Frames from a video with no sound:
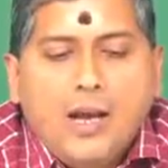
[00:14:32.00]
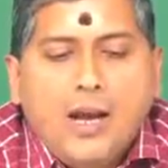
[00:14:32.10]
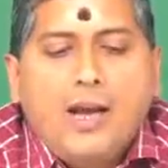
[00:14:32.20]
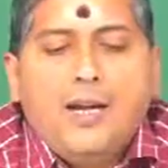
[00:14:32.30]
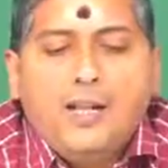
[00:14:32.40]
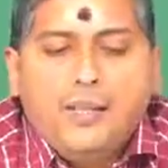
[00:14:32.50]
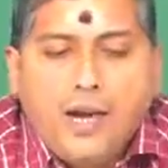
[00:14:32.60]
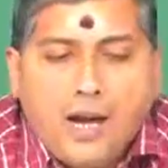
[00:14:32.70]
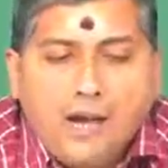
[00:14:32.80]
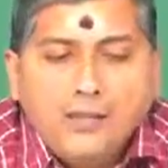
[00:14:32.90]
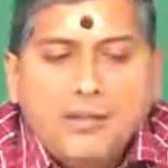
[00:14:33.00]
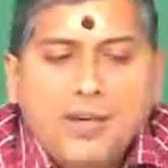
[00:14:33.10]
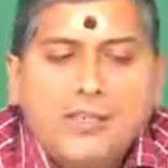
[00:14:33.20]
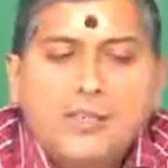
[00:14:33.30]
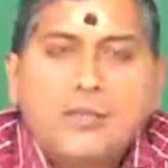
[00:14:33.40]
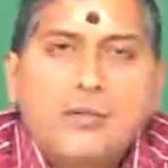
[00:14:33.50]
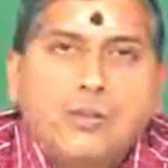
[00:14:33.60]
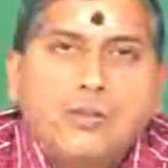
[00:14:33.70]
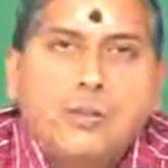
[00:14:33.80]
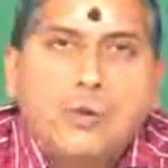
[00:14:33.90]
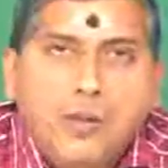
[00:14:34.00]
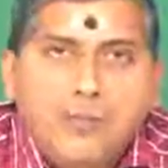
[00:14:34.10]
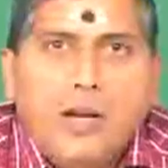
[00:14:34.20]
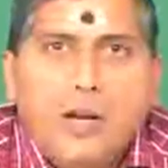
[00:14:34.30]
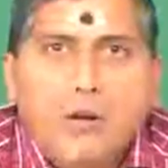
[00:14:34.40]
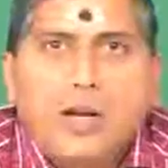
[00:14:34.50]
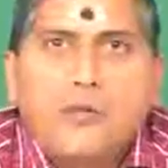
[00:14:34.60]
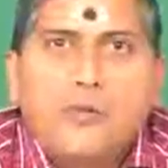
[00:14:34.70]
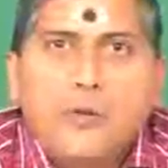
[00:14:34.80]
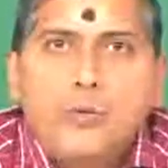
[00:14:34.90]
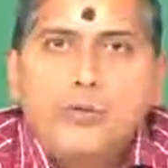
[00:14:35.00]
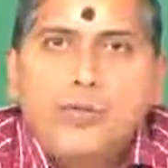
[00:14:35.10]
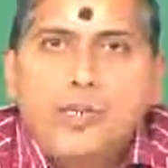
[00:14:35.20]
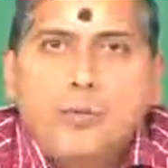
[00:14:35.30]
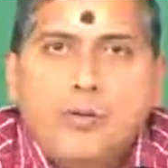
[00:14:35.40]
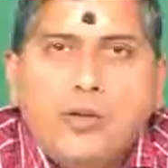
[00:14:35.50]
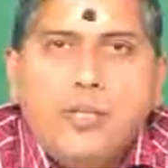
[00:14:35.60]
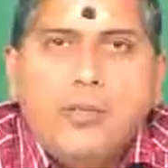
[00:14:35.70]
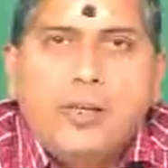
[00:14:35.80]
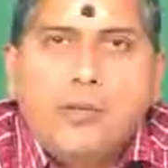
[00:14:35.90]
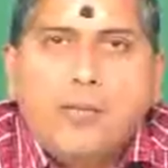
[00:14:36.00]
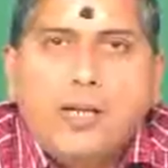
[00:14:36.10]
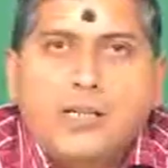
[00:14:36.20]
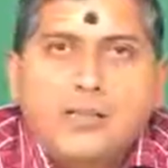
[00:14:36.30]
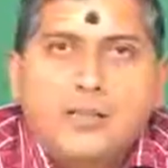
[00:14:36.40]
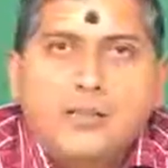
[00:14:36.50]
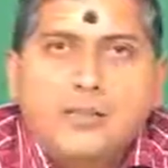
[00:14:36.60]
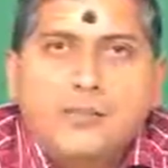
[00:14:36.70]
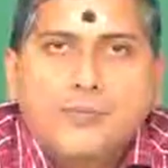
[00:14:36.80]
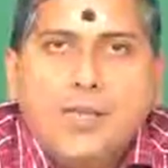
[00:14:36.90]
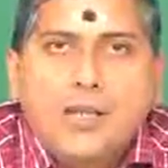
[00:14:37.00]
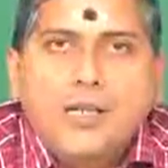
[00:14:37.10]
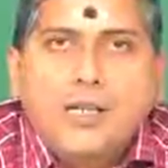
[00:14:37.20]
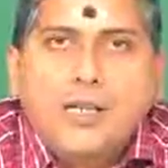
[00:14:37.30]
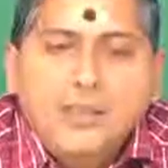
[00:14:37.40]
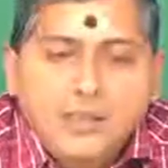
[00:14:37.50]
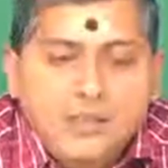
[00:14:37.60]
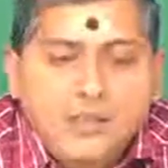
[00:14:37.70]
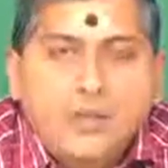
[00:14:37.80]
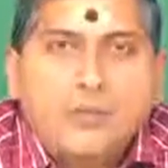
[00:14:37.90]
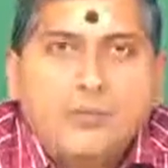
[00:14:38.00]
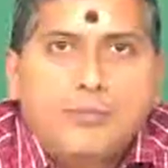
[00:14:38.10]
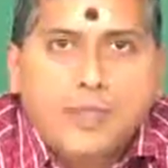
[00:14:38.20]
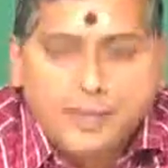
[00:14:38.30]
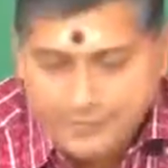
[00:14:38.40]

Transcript: and in the last lecture on this topic, we will look at a few CWT applications. Till then, see you, bye.